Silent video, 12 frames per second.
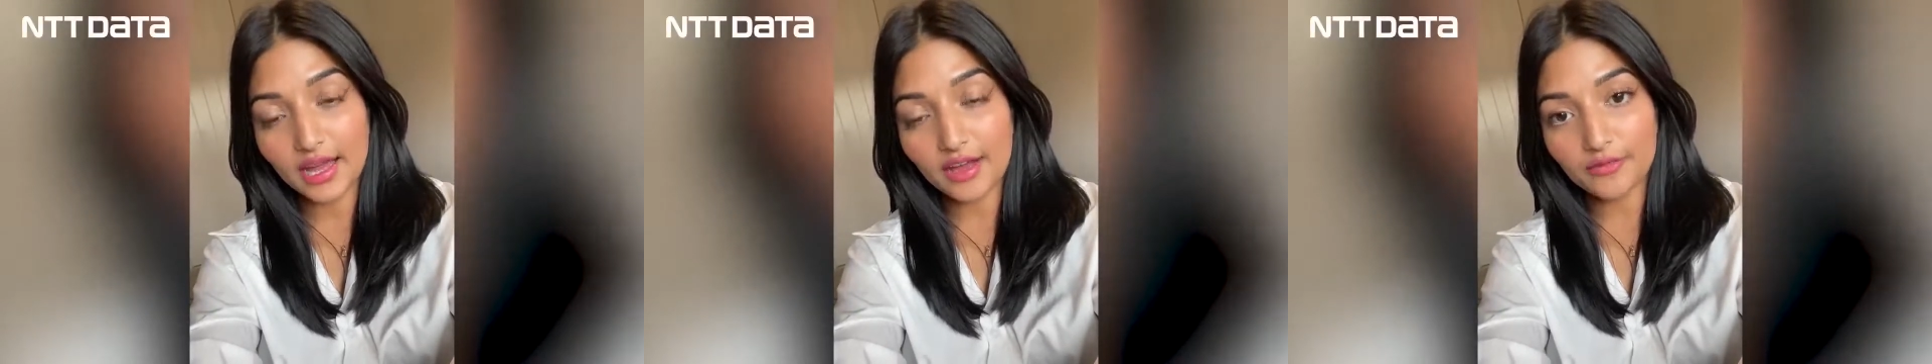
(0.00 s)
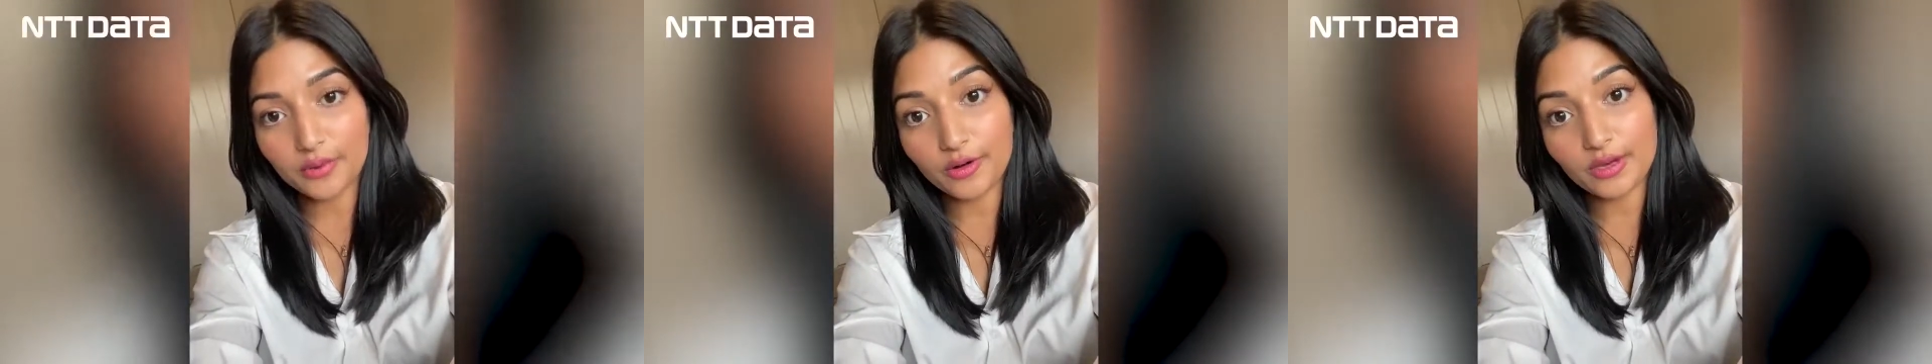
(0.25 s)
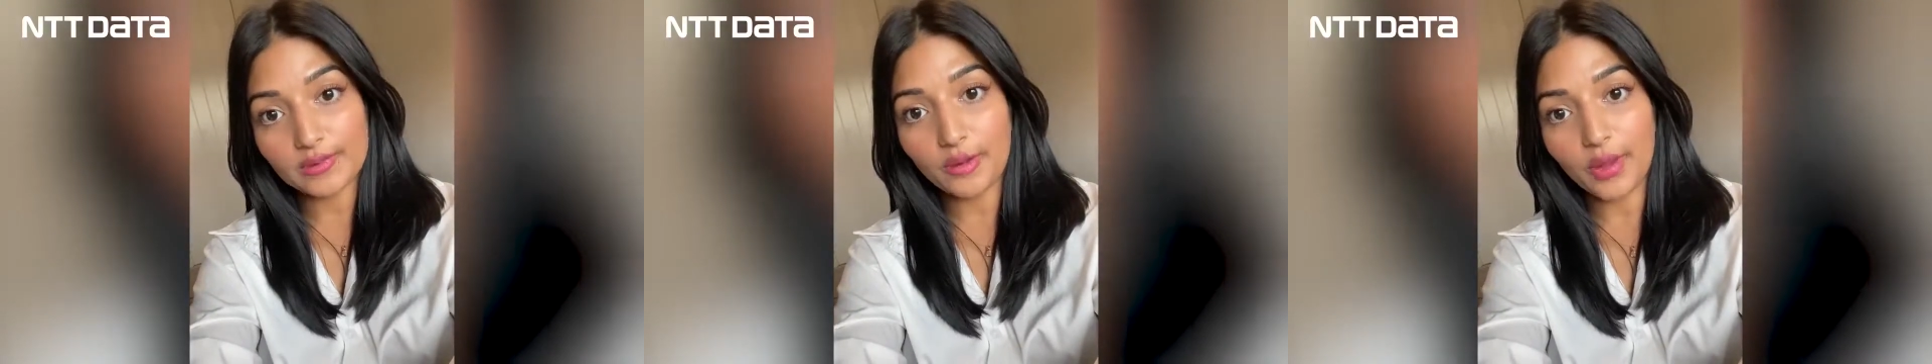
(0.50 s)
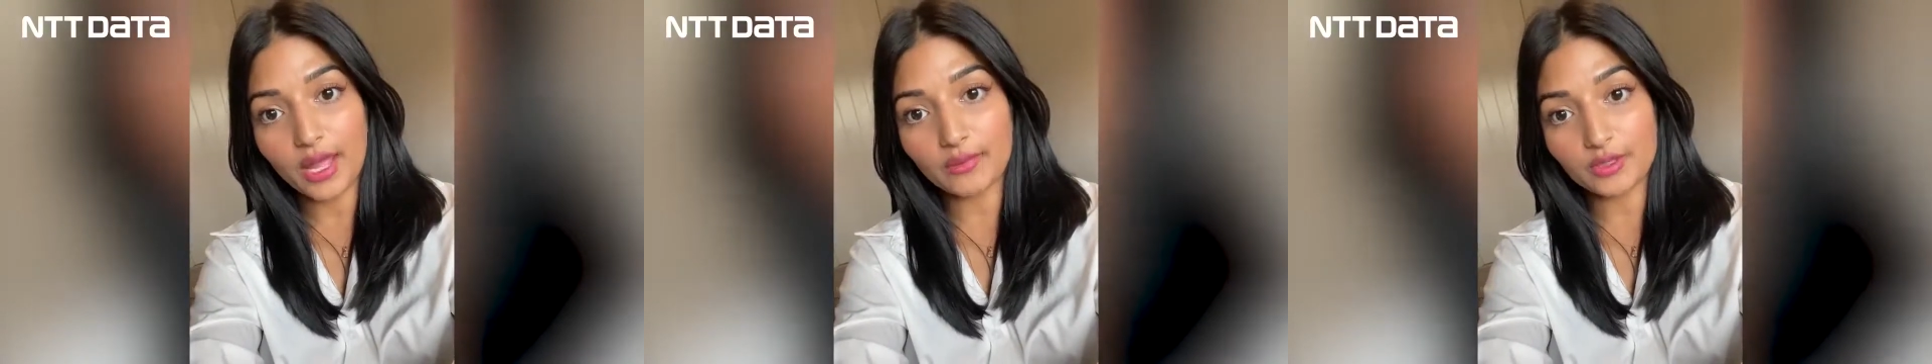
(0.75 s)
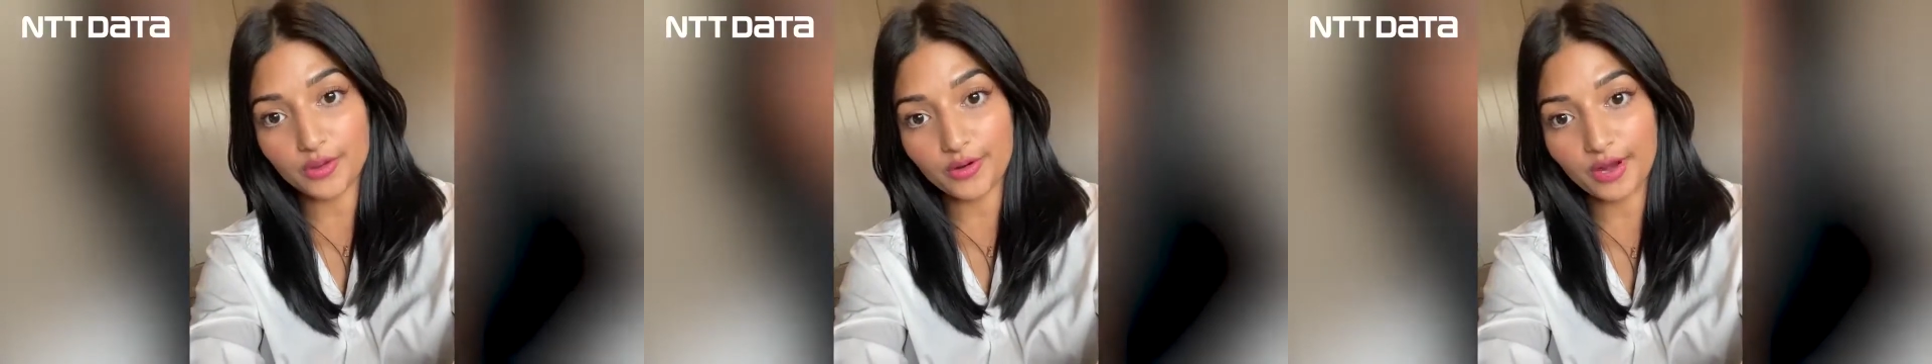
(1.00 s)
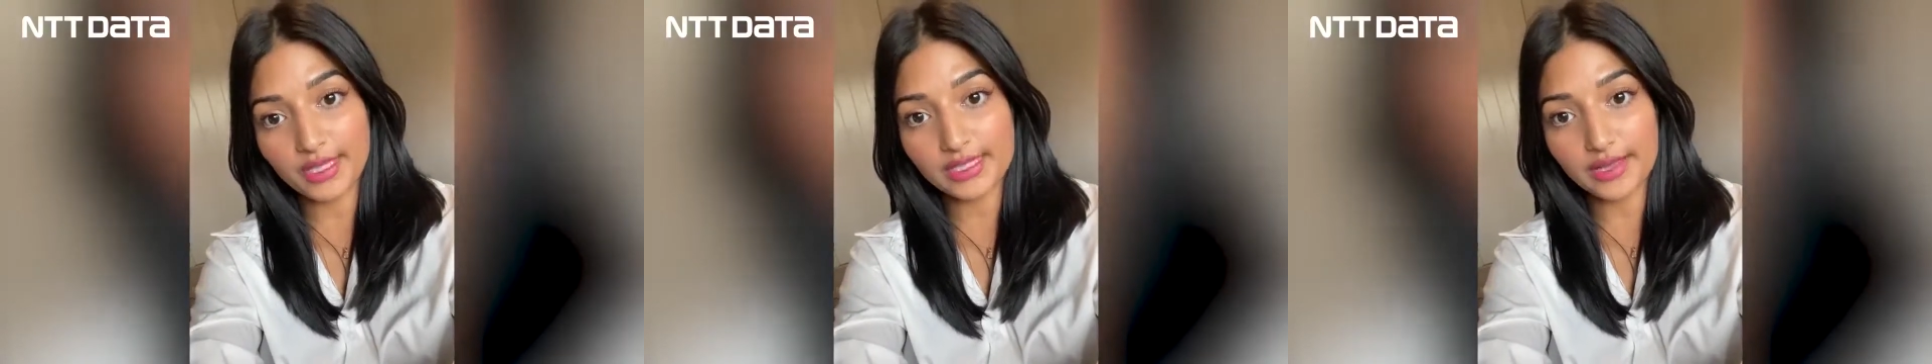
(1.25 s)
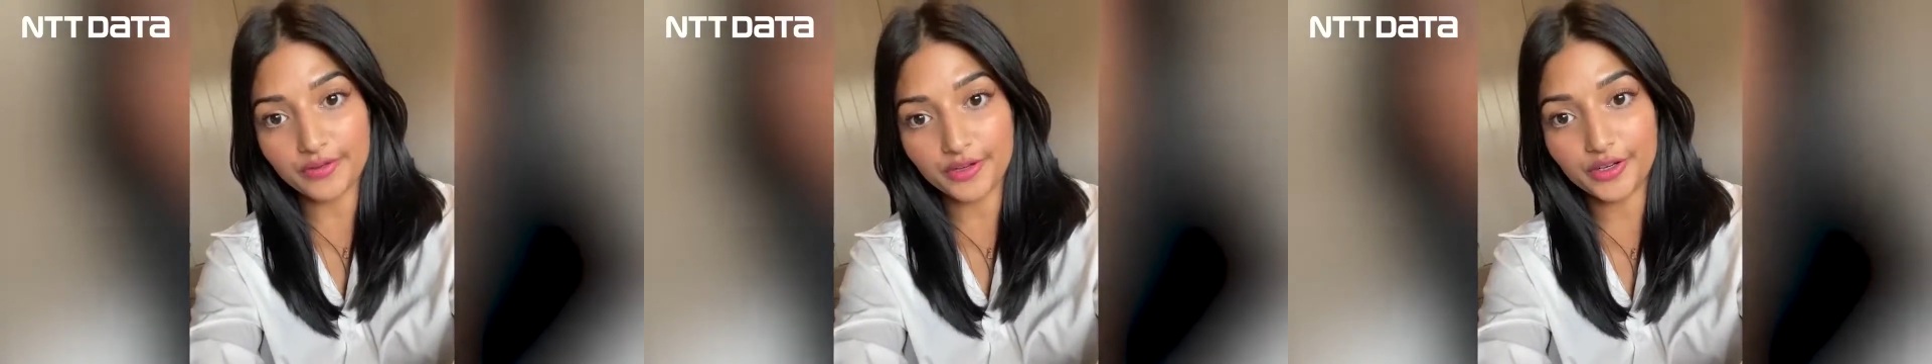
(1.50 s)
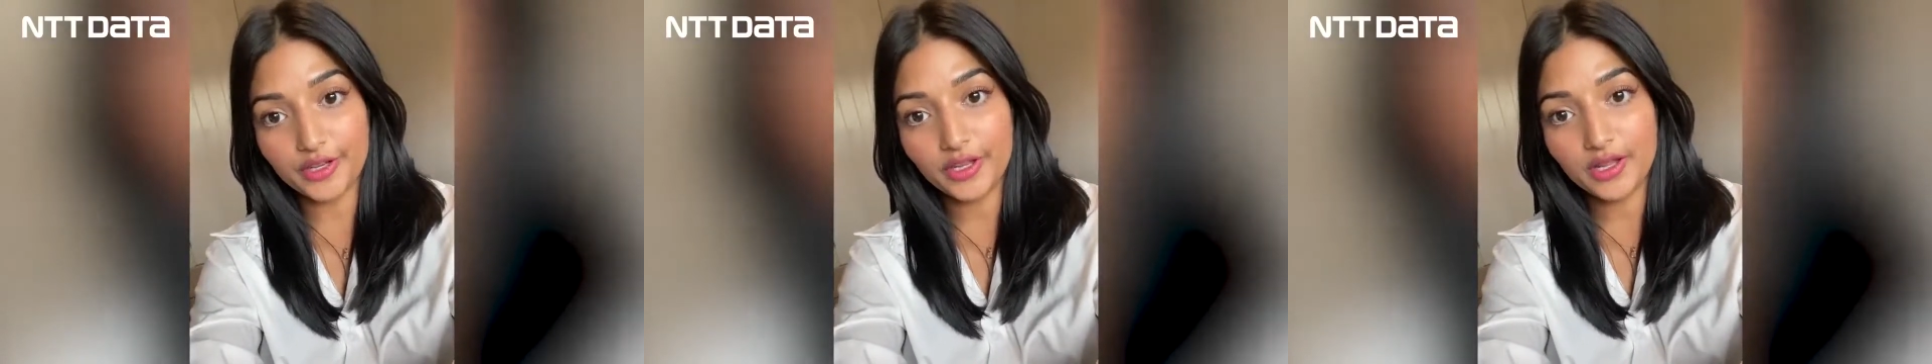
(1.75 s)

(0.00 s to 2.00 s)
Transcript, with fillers: I've progressed my way up to a grade seven.